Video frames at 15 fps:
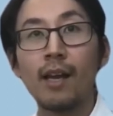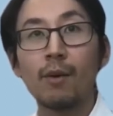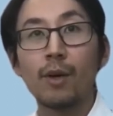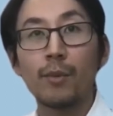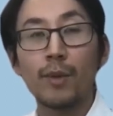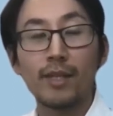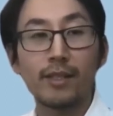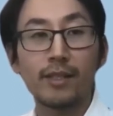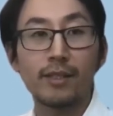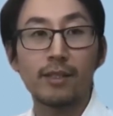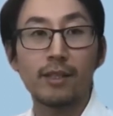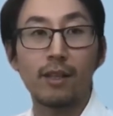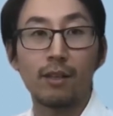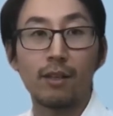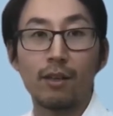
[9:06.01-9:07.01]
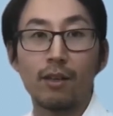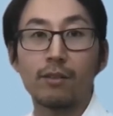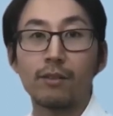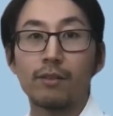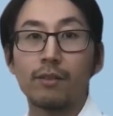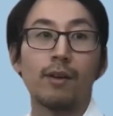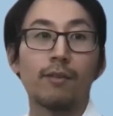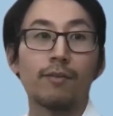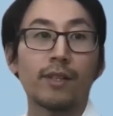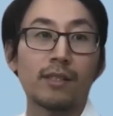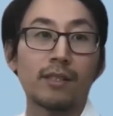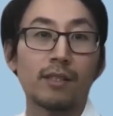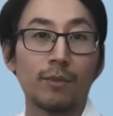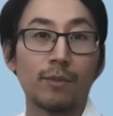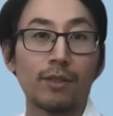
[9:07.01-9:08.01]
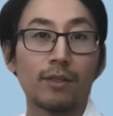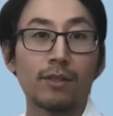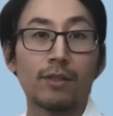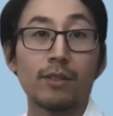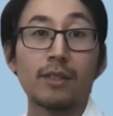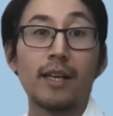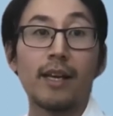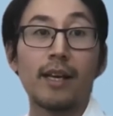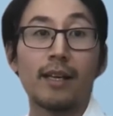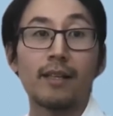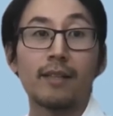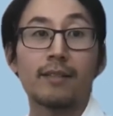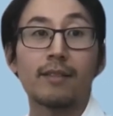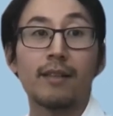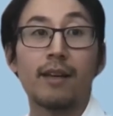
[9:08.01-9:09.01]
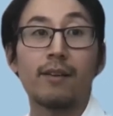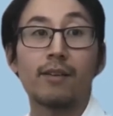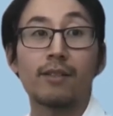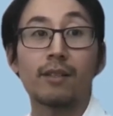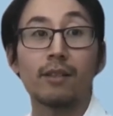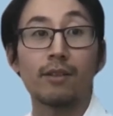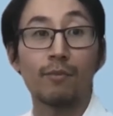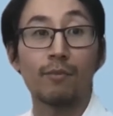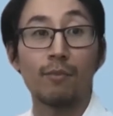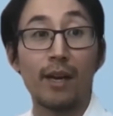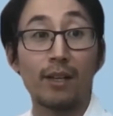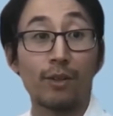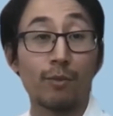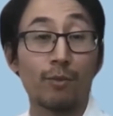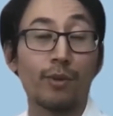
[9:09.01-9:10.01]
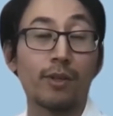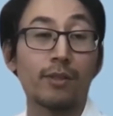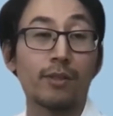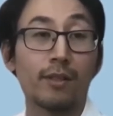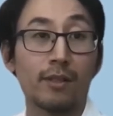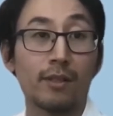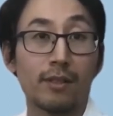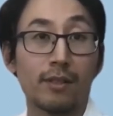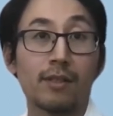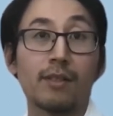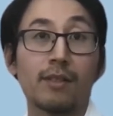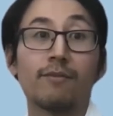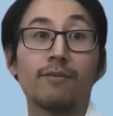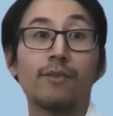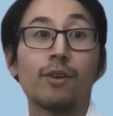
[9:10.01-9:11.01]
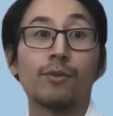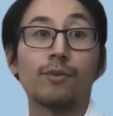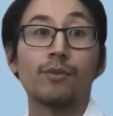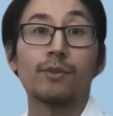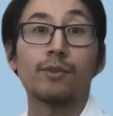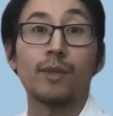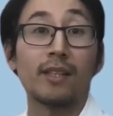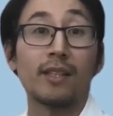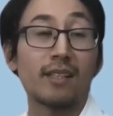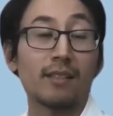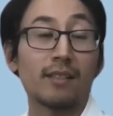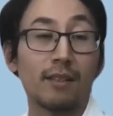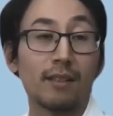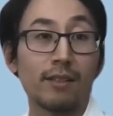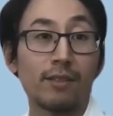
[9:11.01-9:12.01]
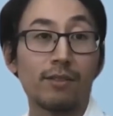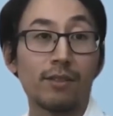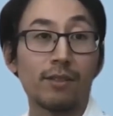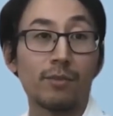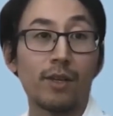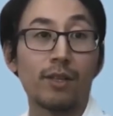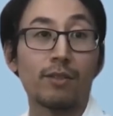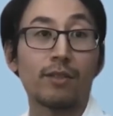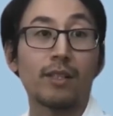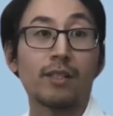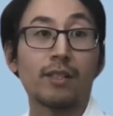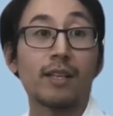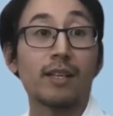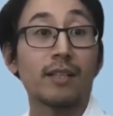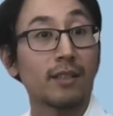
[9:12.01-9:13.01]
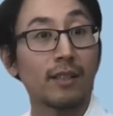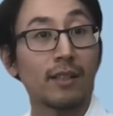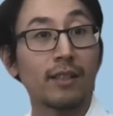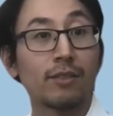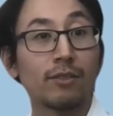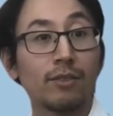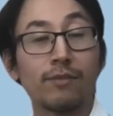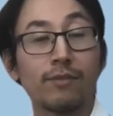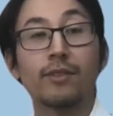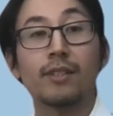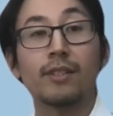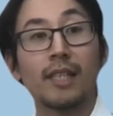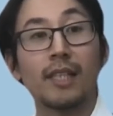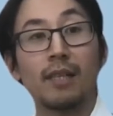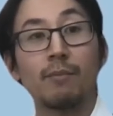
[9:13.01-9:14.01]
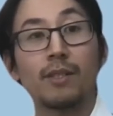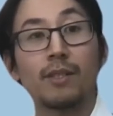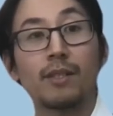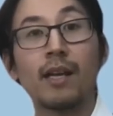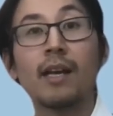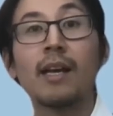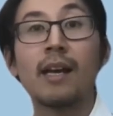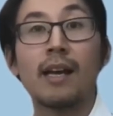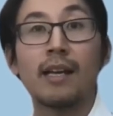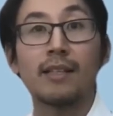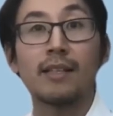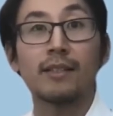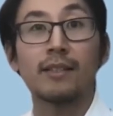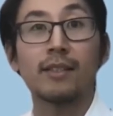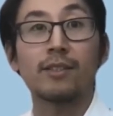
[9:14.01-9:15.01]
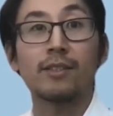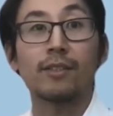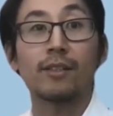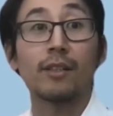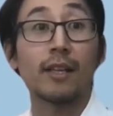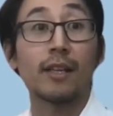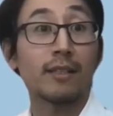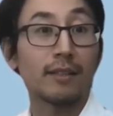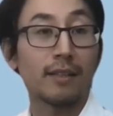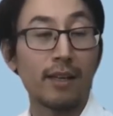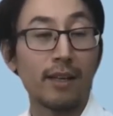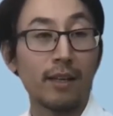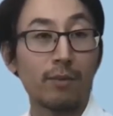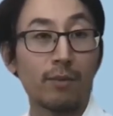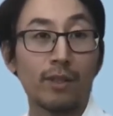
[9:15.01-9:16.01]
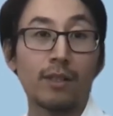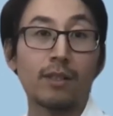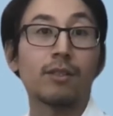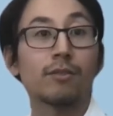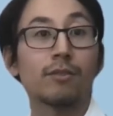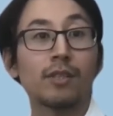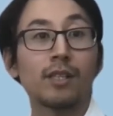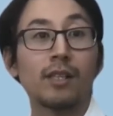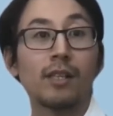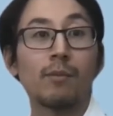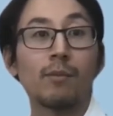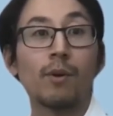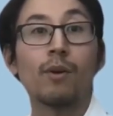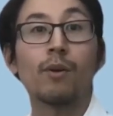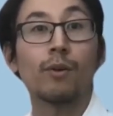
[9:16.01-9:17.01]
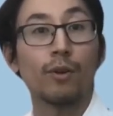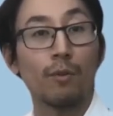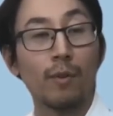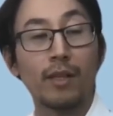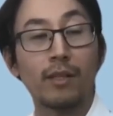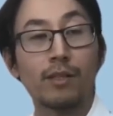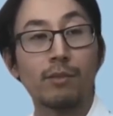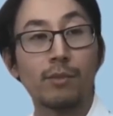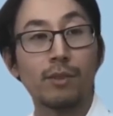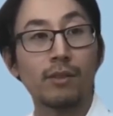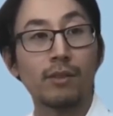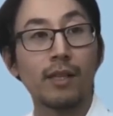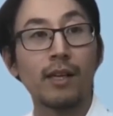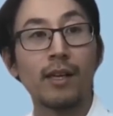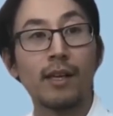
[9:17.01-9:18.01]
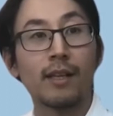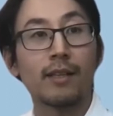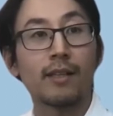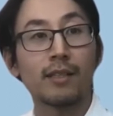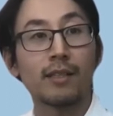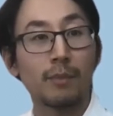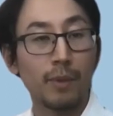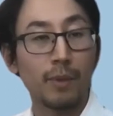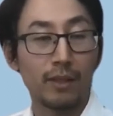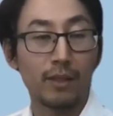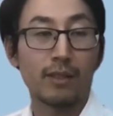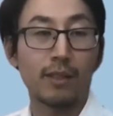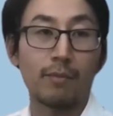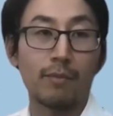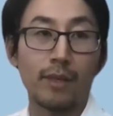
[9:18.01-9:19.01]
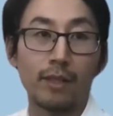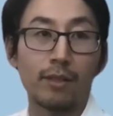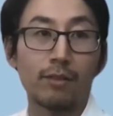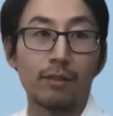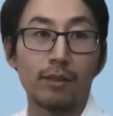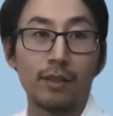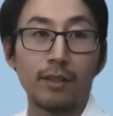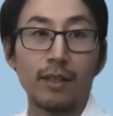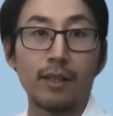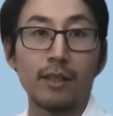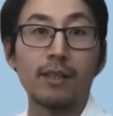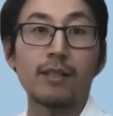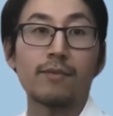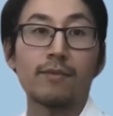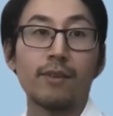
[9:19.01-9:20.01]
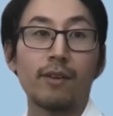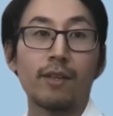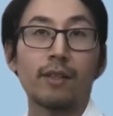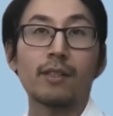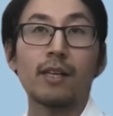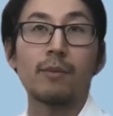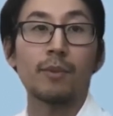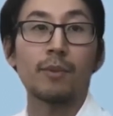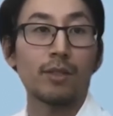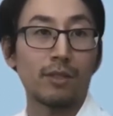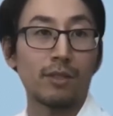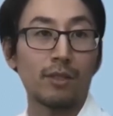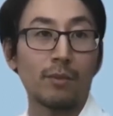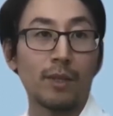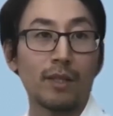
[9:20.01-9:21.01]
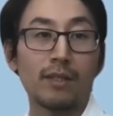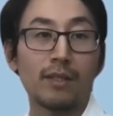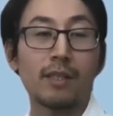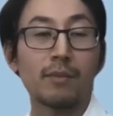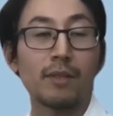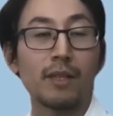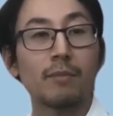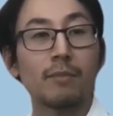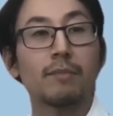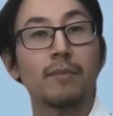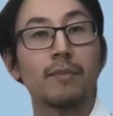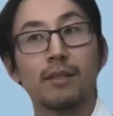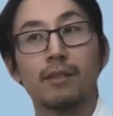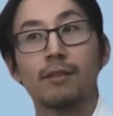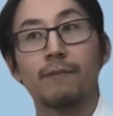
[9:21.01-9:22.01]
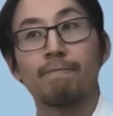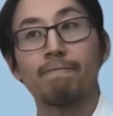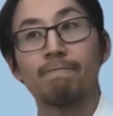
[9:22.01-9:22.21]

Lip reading: What we see a lot of customers today is there is a lot of manual processes involved with escalations, where you need to escalate to different teams, escalate to the next layer within your team or your management. These are typically done manually, and it is very time consuming and sometimes missed.